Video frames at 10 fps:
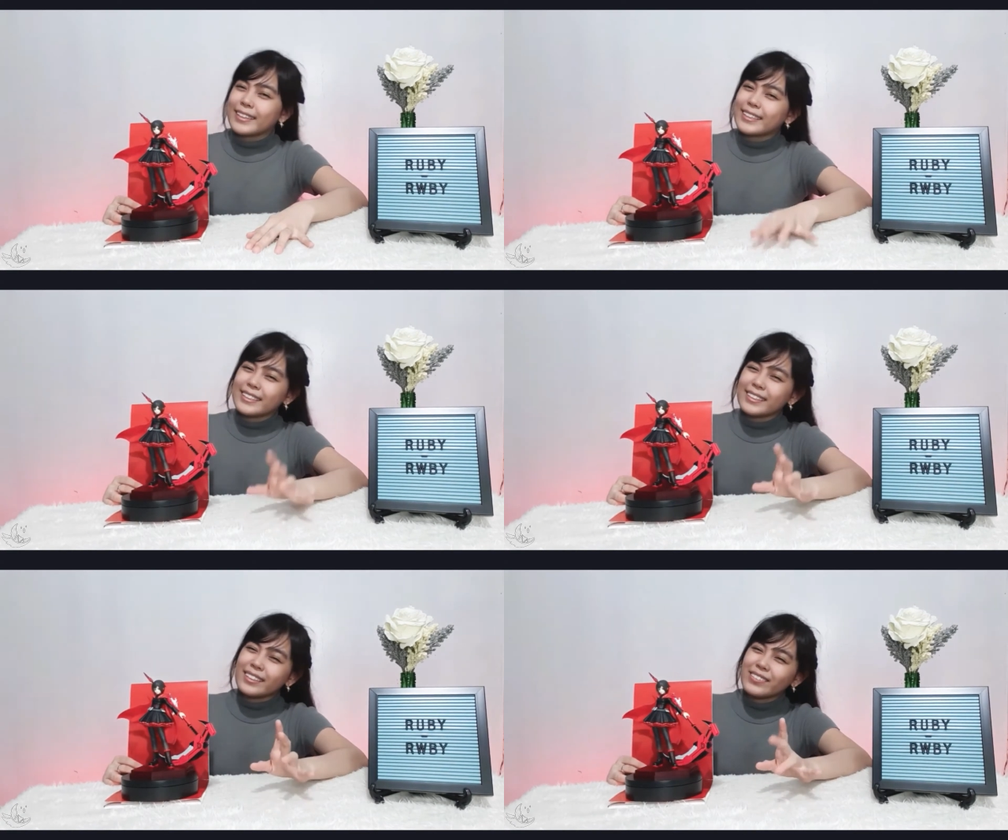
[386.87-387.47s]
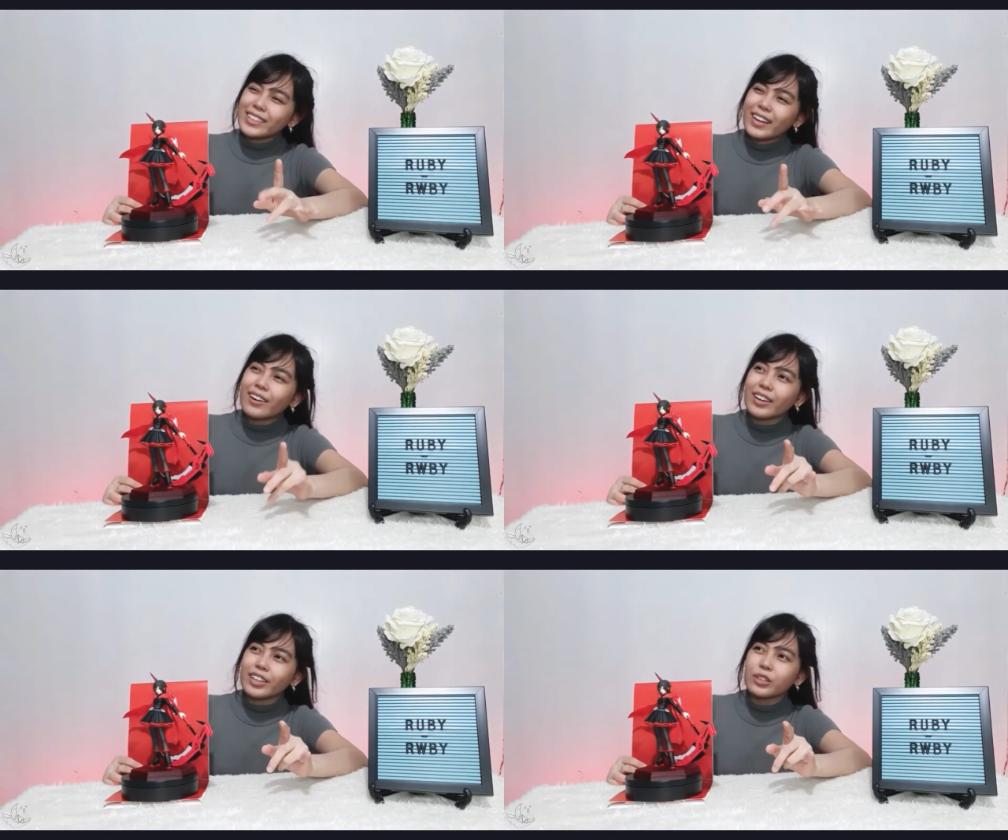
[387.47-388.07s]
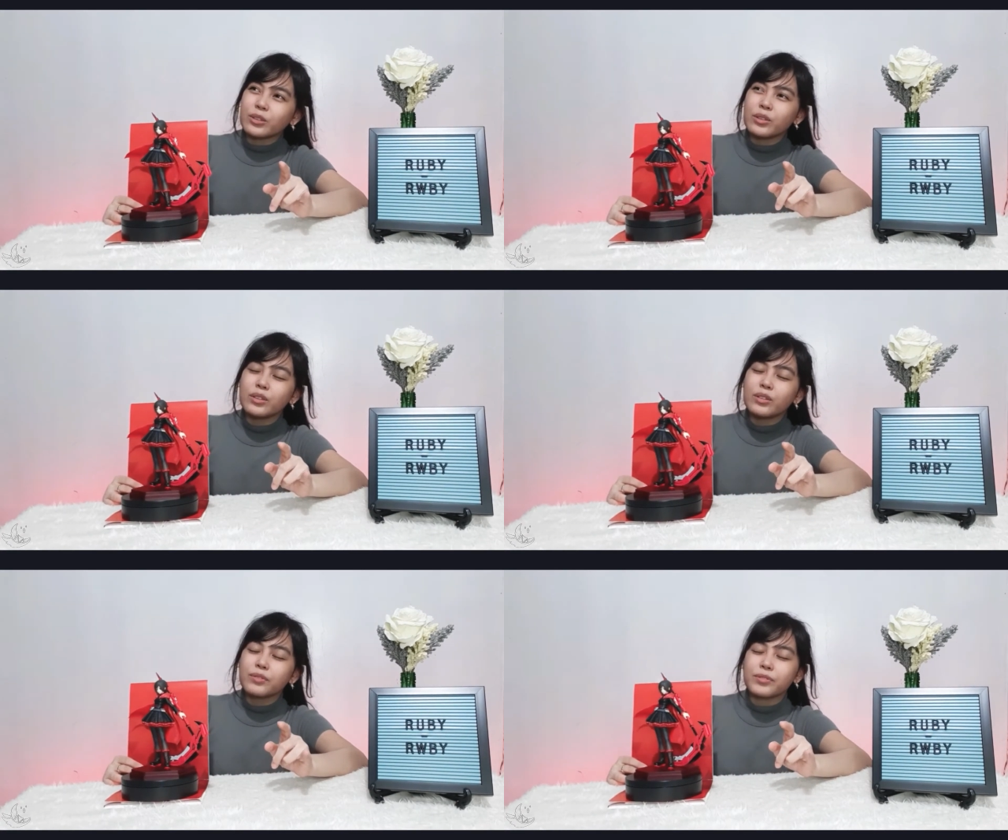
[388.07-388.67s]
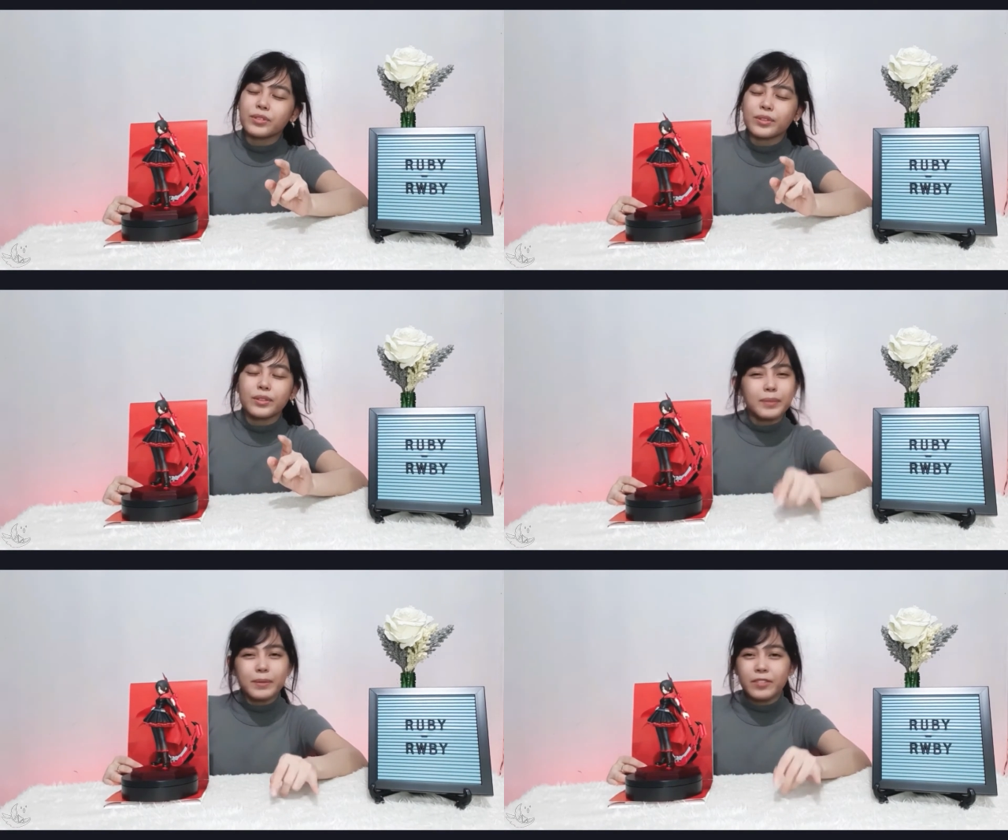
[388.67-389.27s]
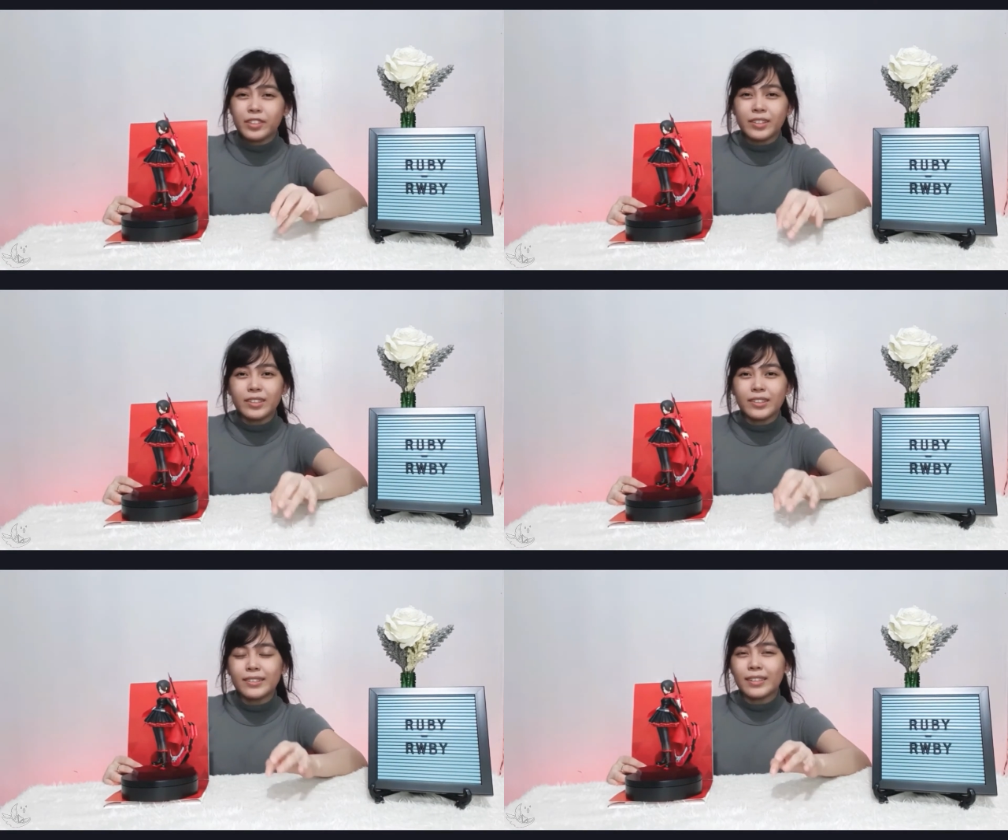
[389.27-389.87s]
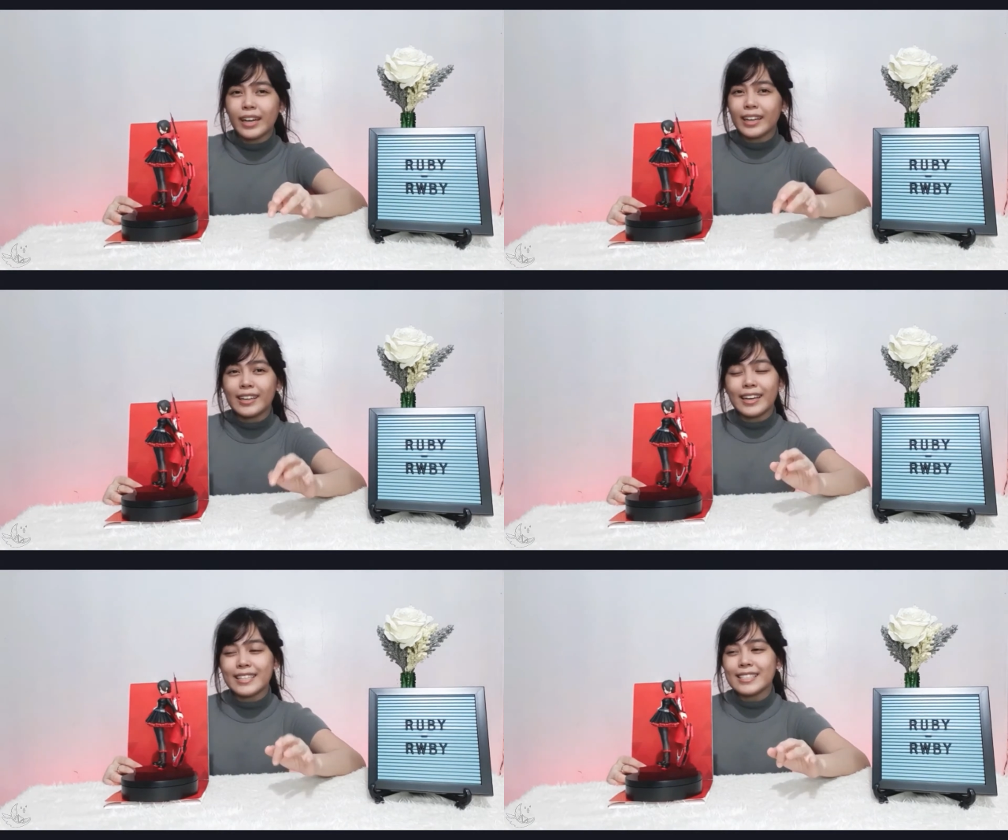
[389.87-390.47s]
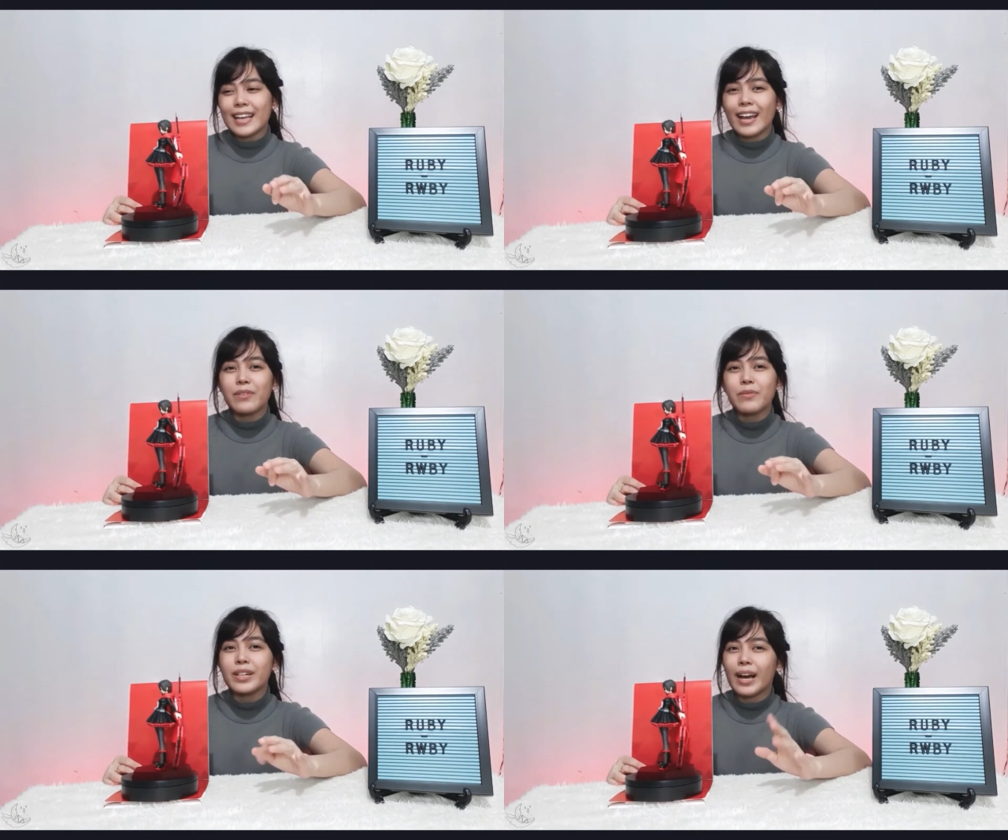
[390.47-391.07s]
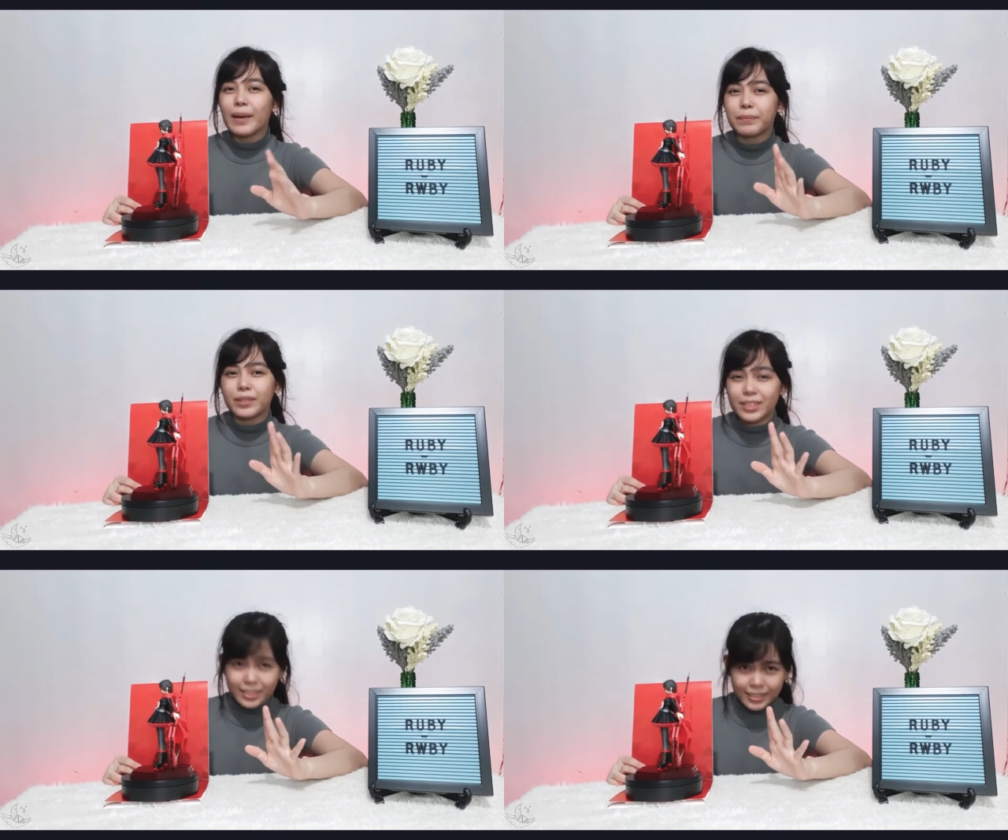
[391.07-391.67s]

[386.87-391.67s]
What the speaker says: it's a little bit hard to look for RWBY figures, so I guess the price is fine.